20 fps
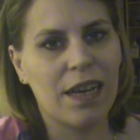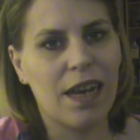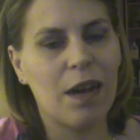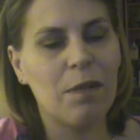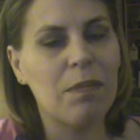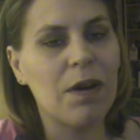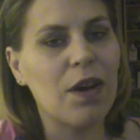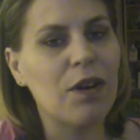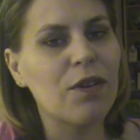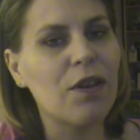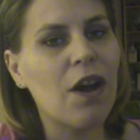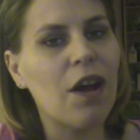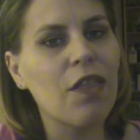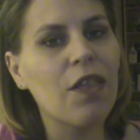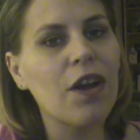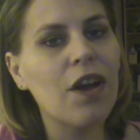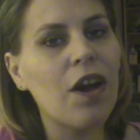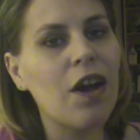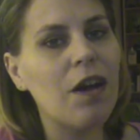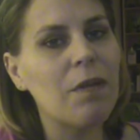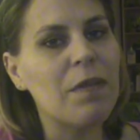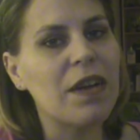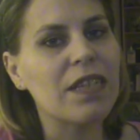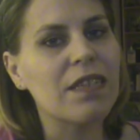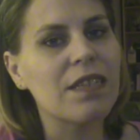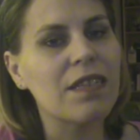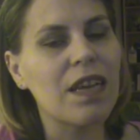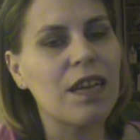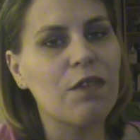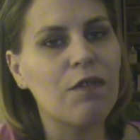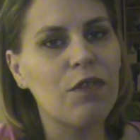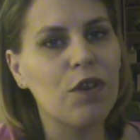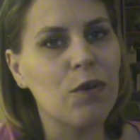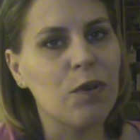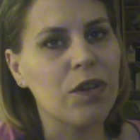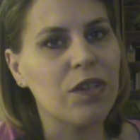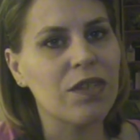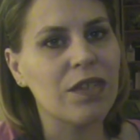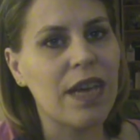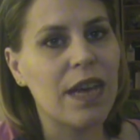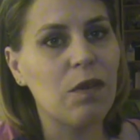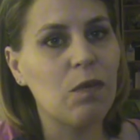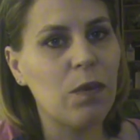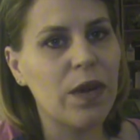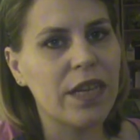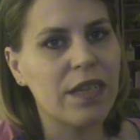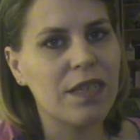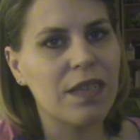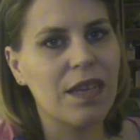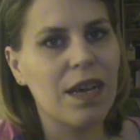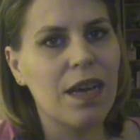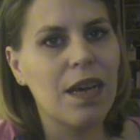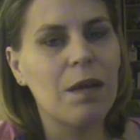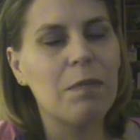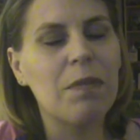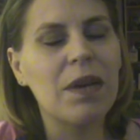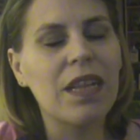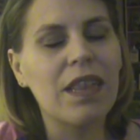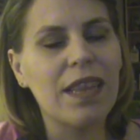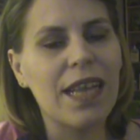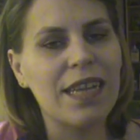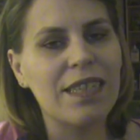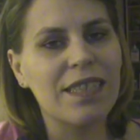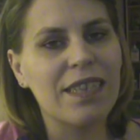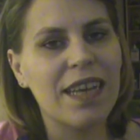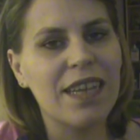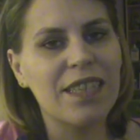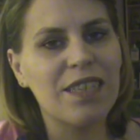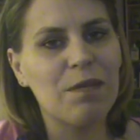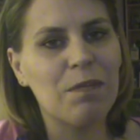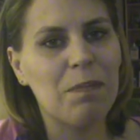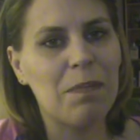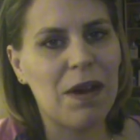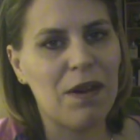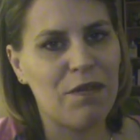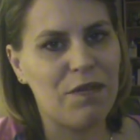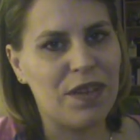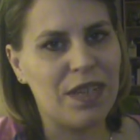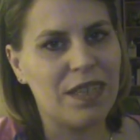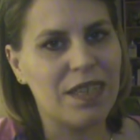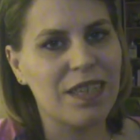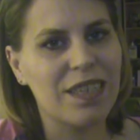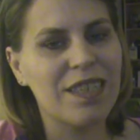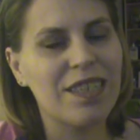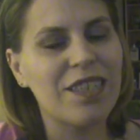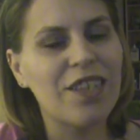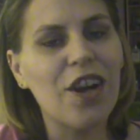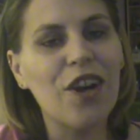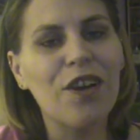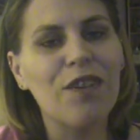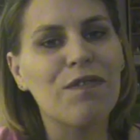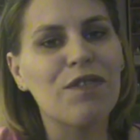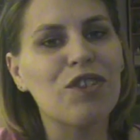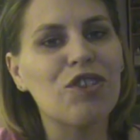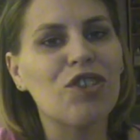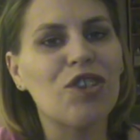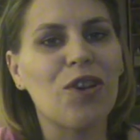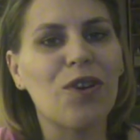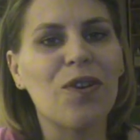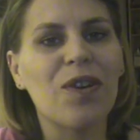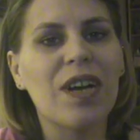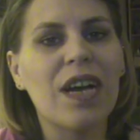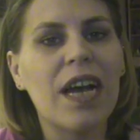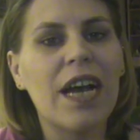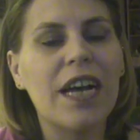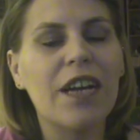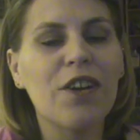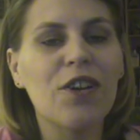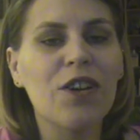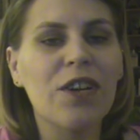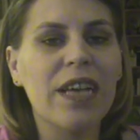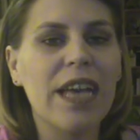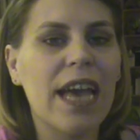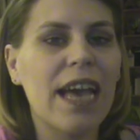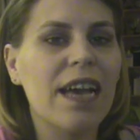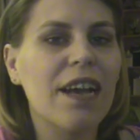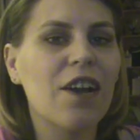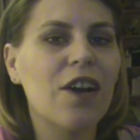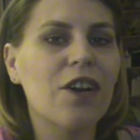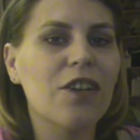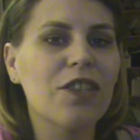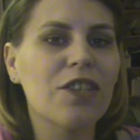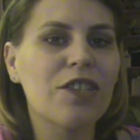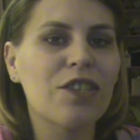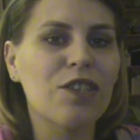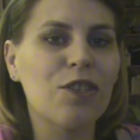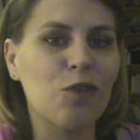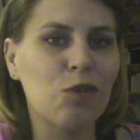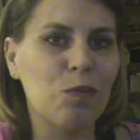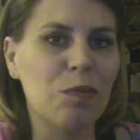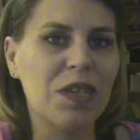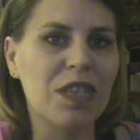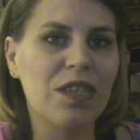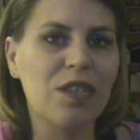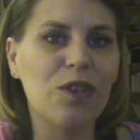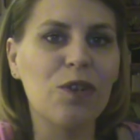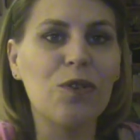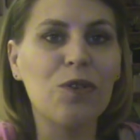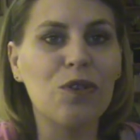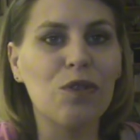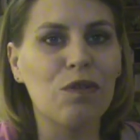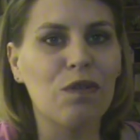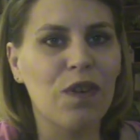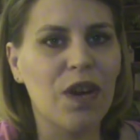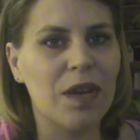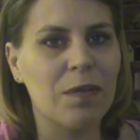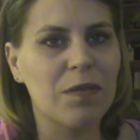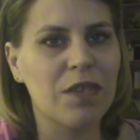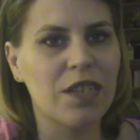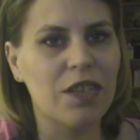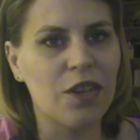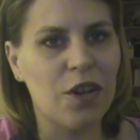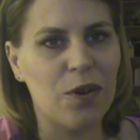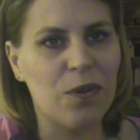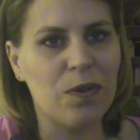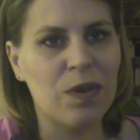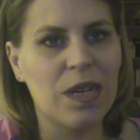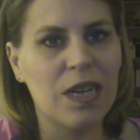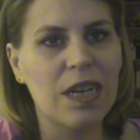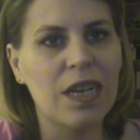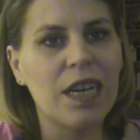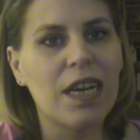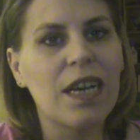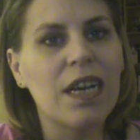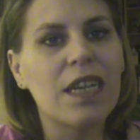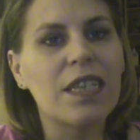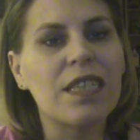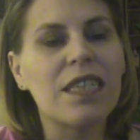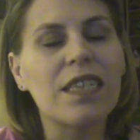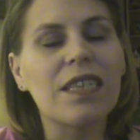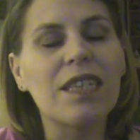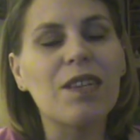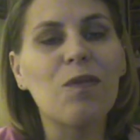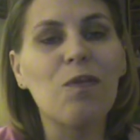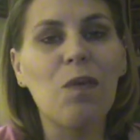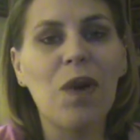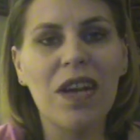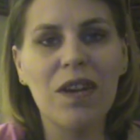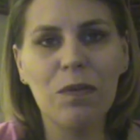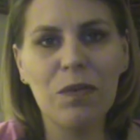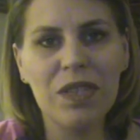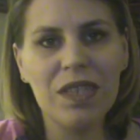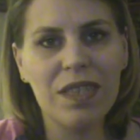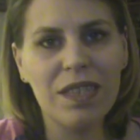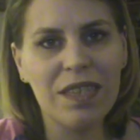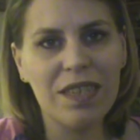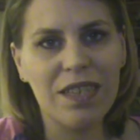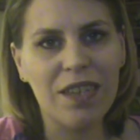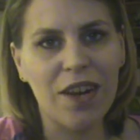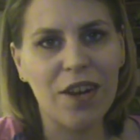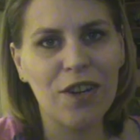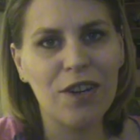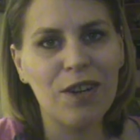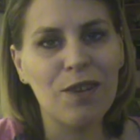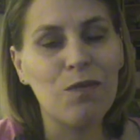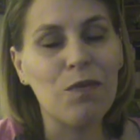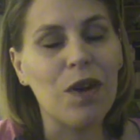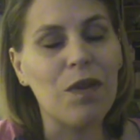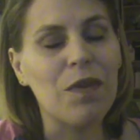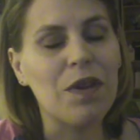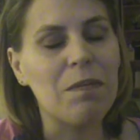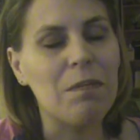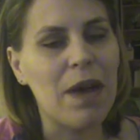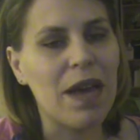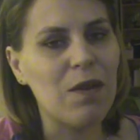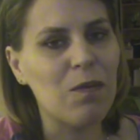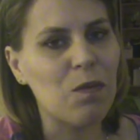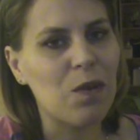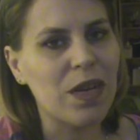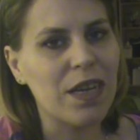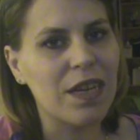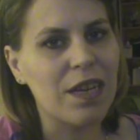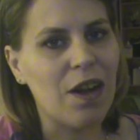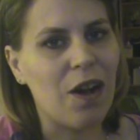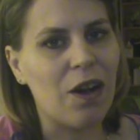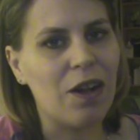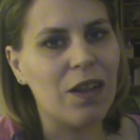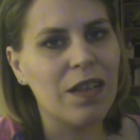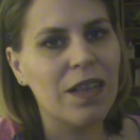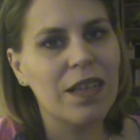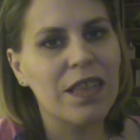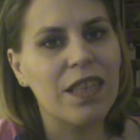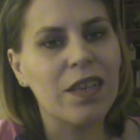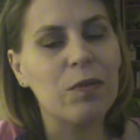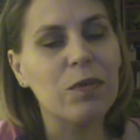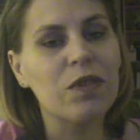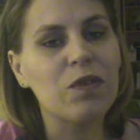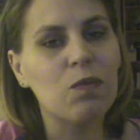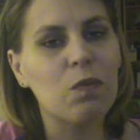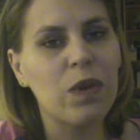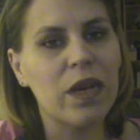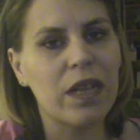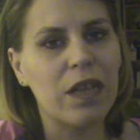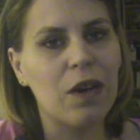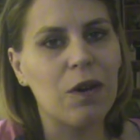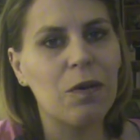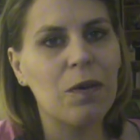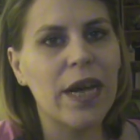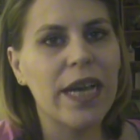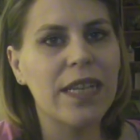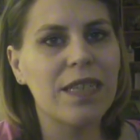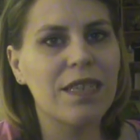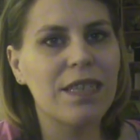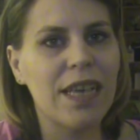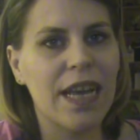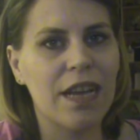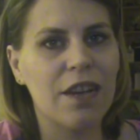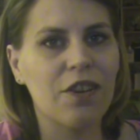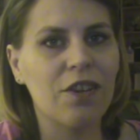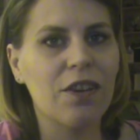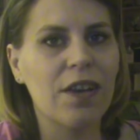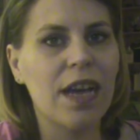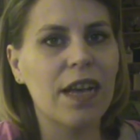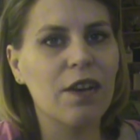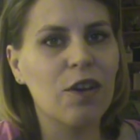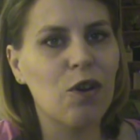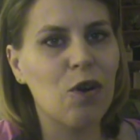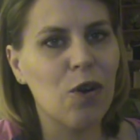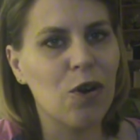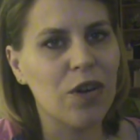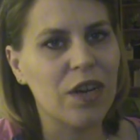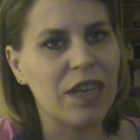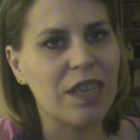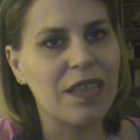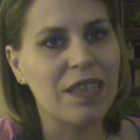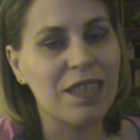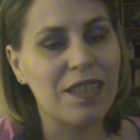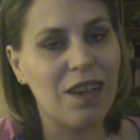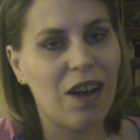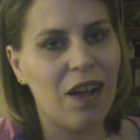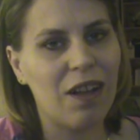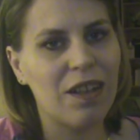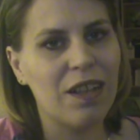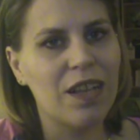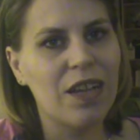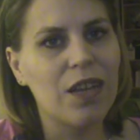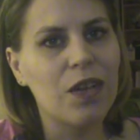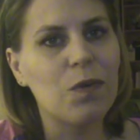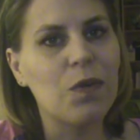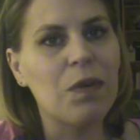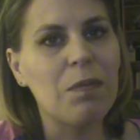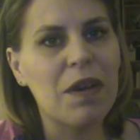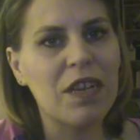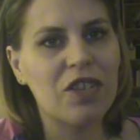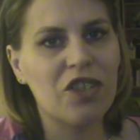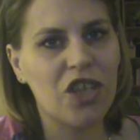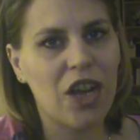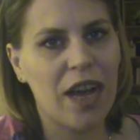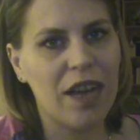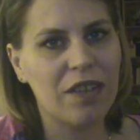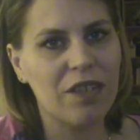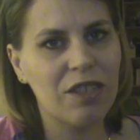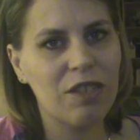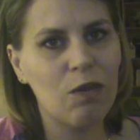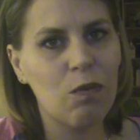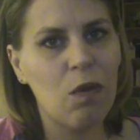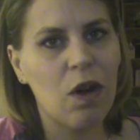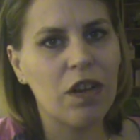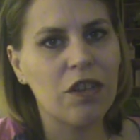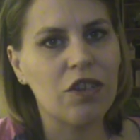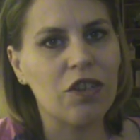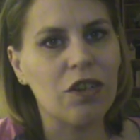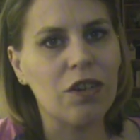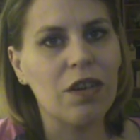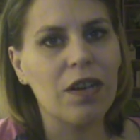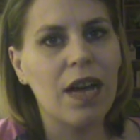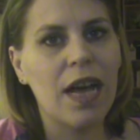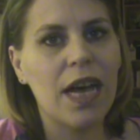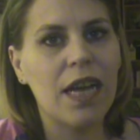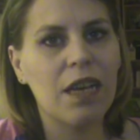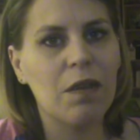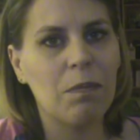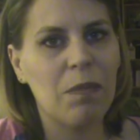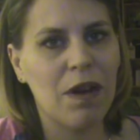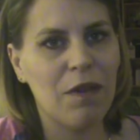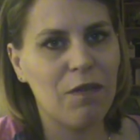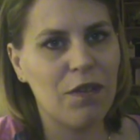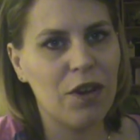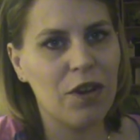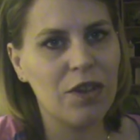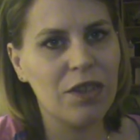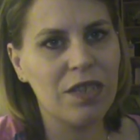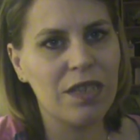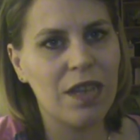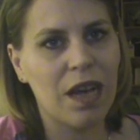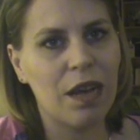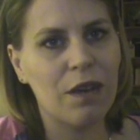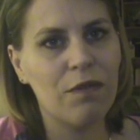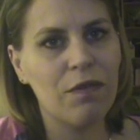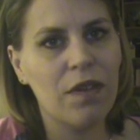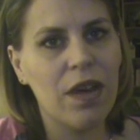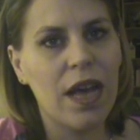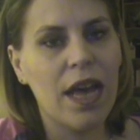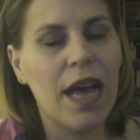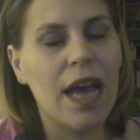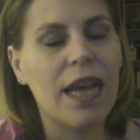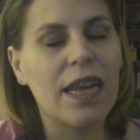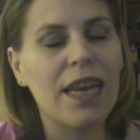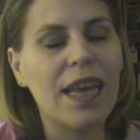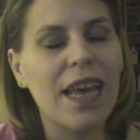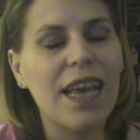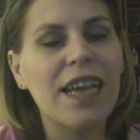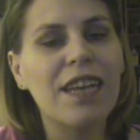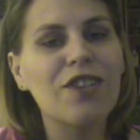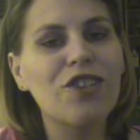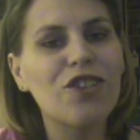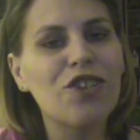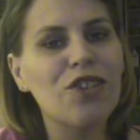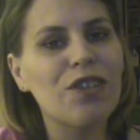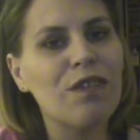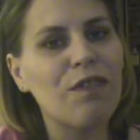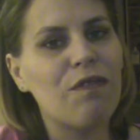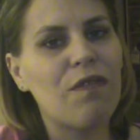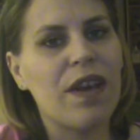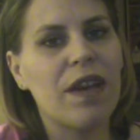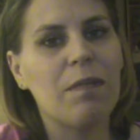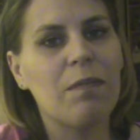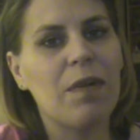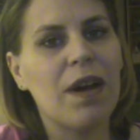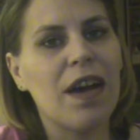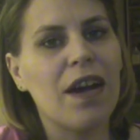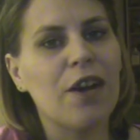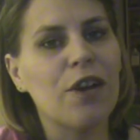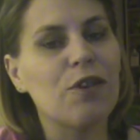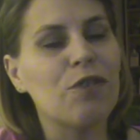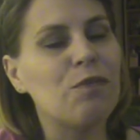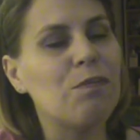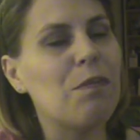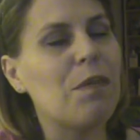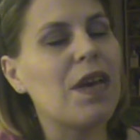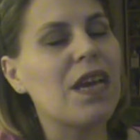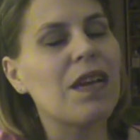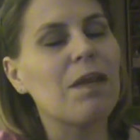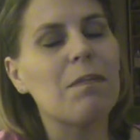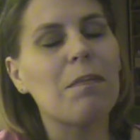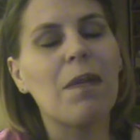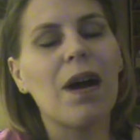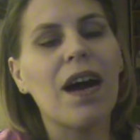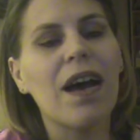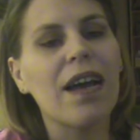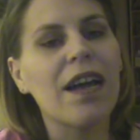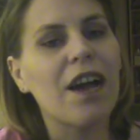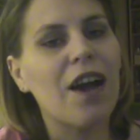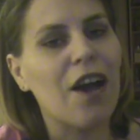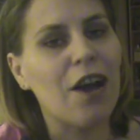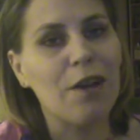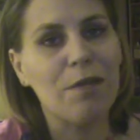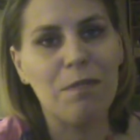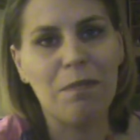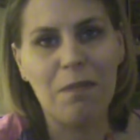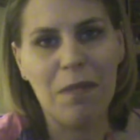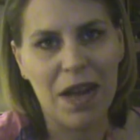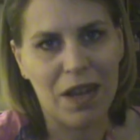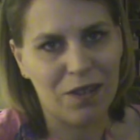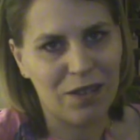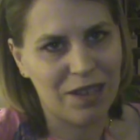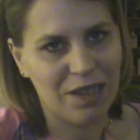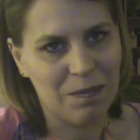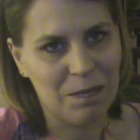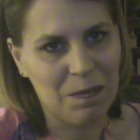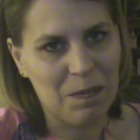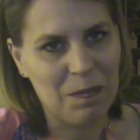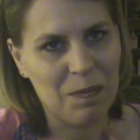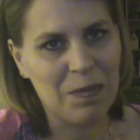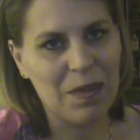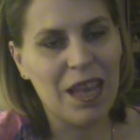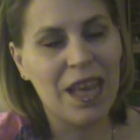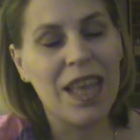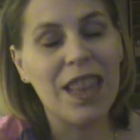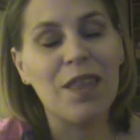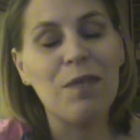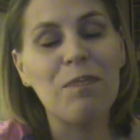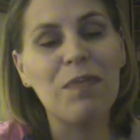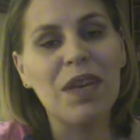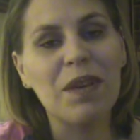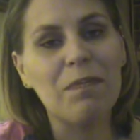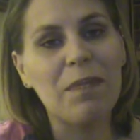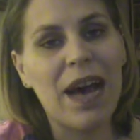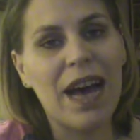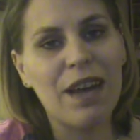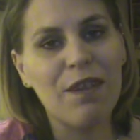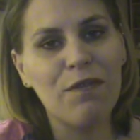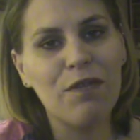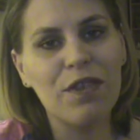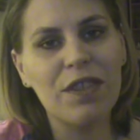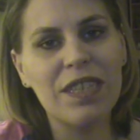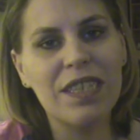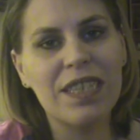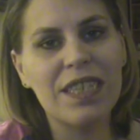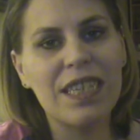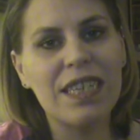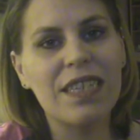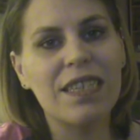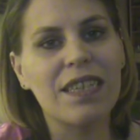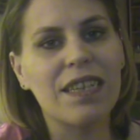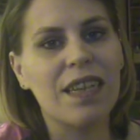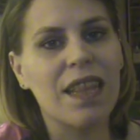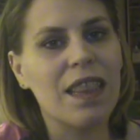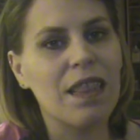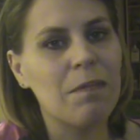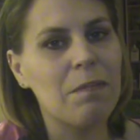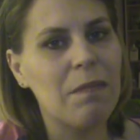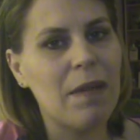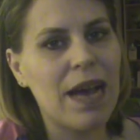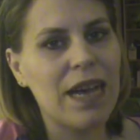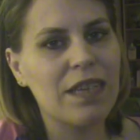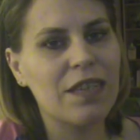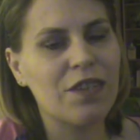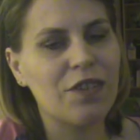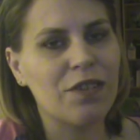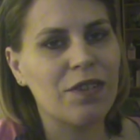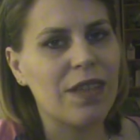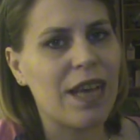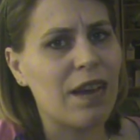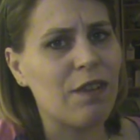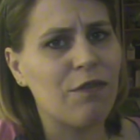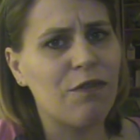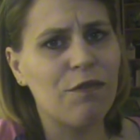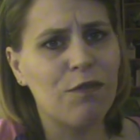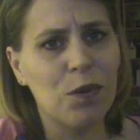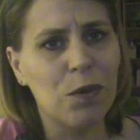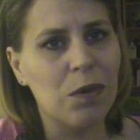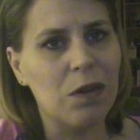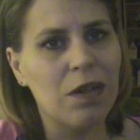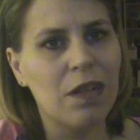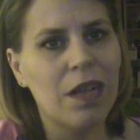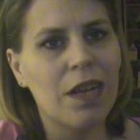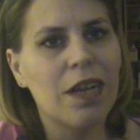about all the comments and viewers and wit, but let's get to Buffy, the star of the show, and her gang called the Scoobies, who you've come to know. Season 1 was the start, where we met one and all. There was Willow and Xander and Cordy, the doll. We met Giles the Watcher, and Buffy herself, and Angel the Vampire, who made my heart melt. The big bad for the season, the Master, that fool,